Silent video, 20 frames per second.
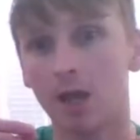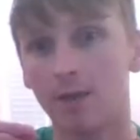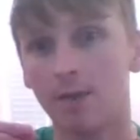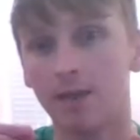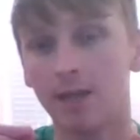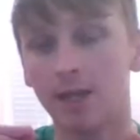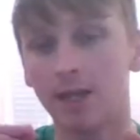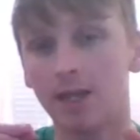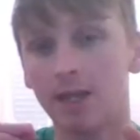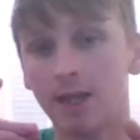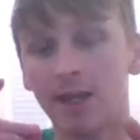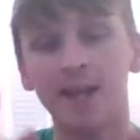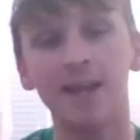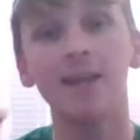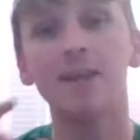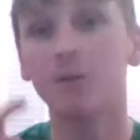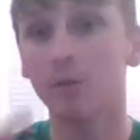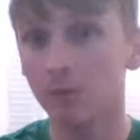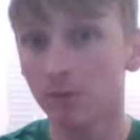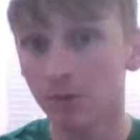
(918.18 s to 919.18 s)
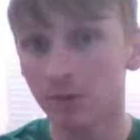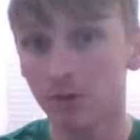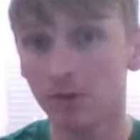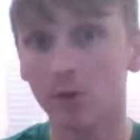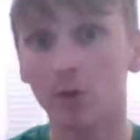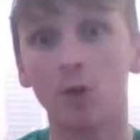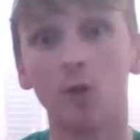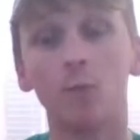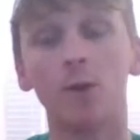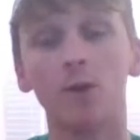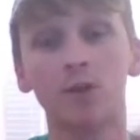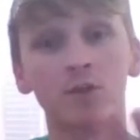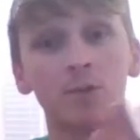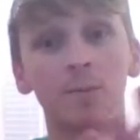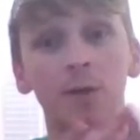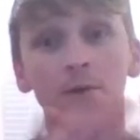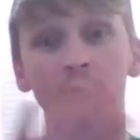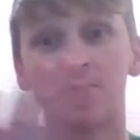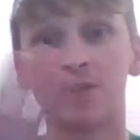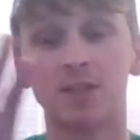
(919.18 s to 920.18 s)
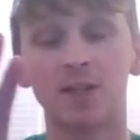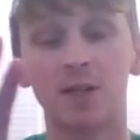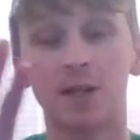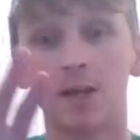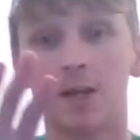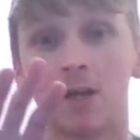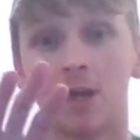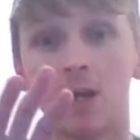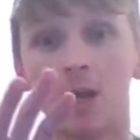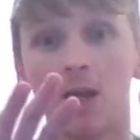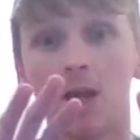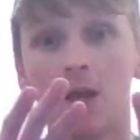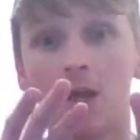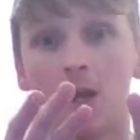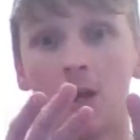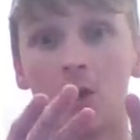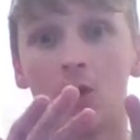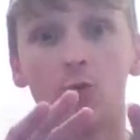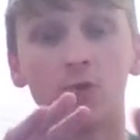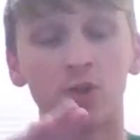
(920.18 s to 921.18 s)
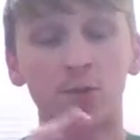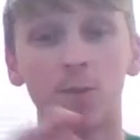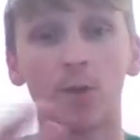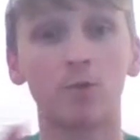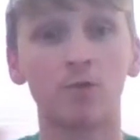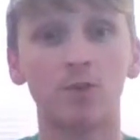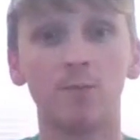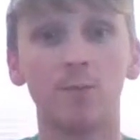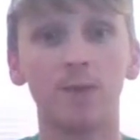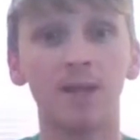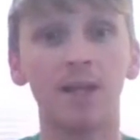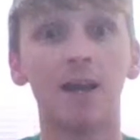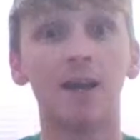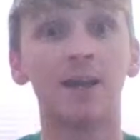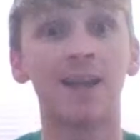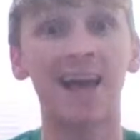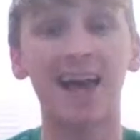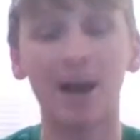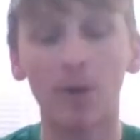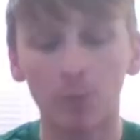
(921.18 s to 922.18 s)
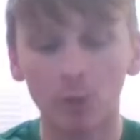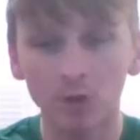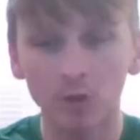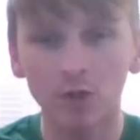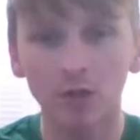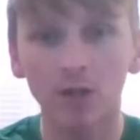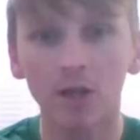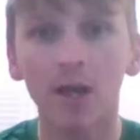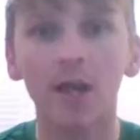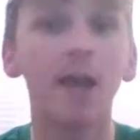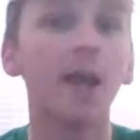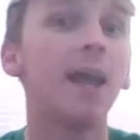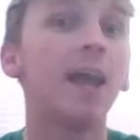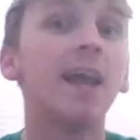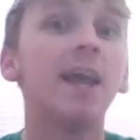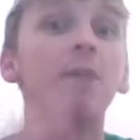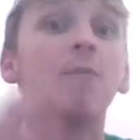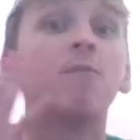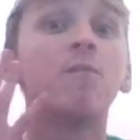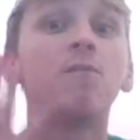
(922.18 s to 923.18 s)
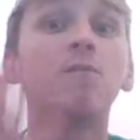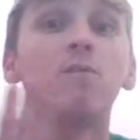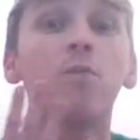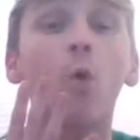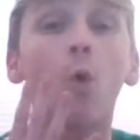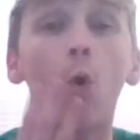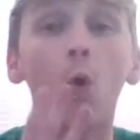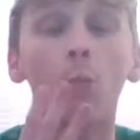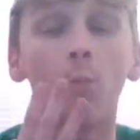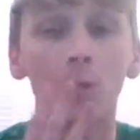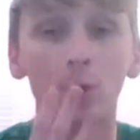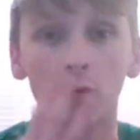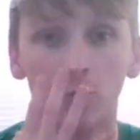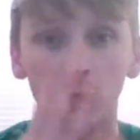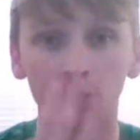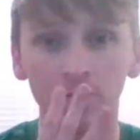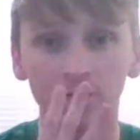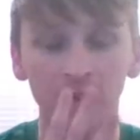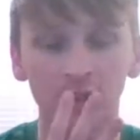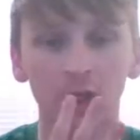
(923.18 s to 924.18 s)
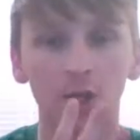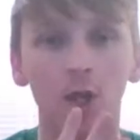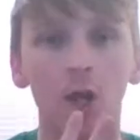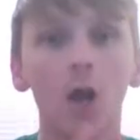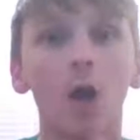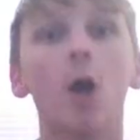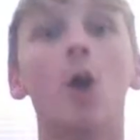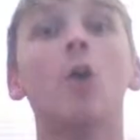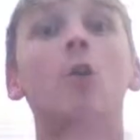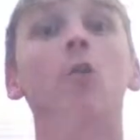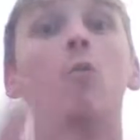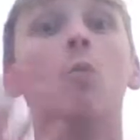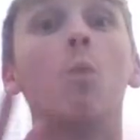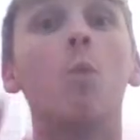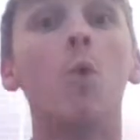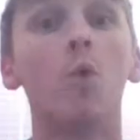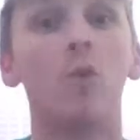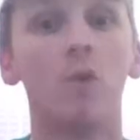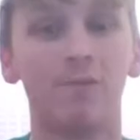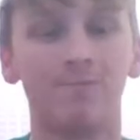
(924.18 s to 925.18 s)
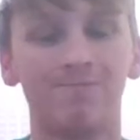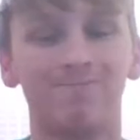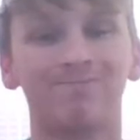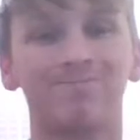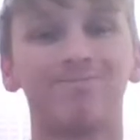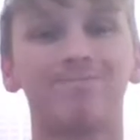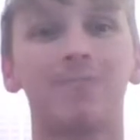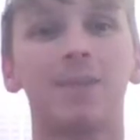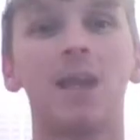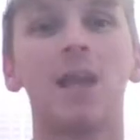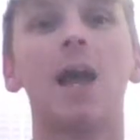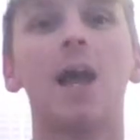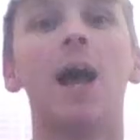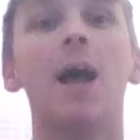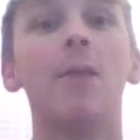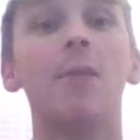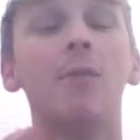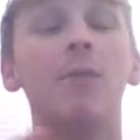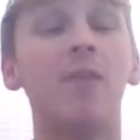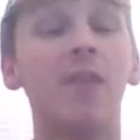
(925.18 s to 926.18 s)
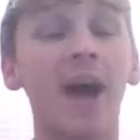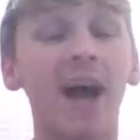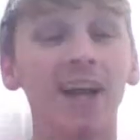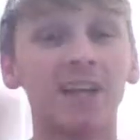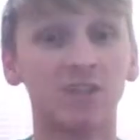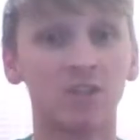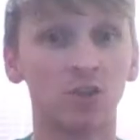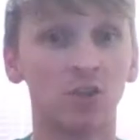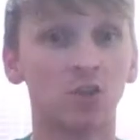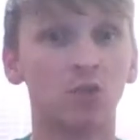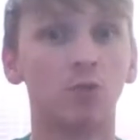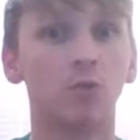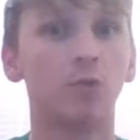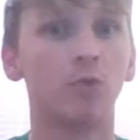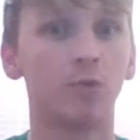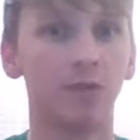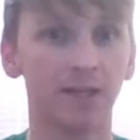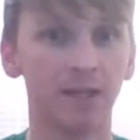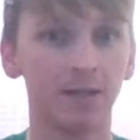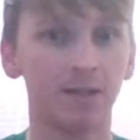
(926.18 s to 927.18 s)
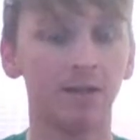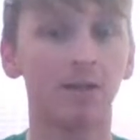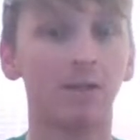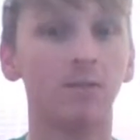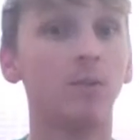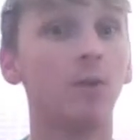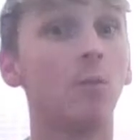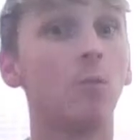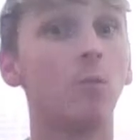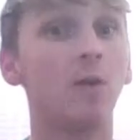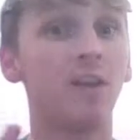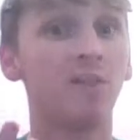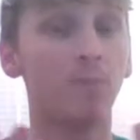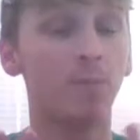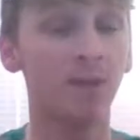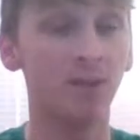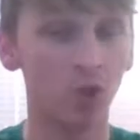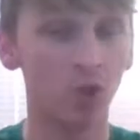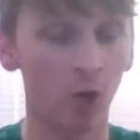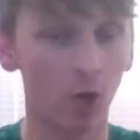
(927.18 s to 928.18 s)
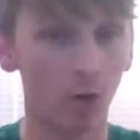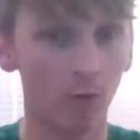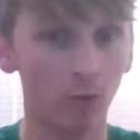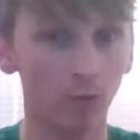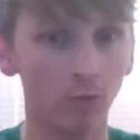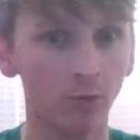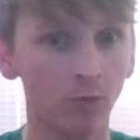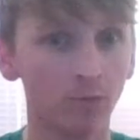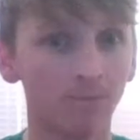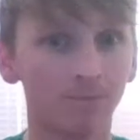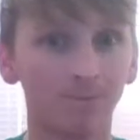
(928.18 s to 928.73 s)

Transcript: The heel, who's supposed to be a coward, hit 4 moves and won. And that is the story that we've been told,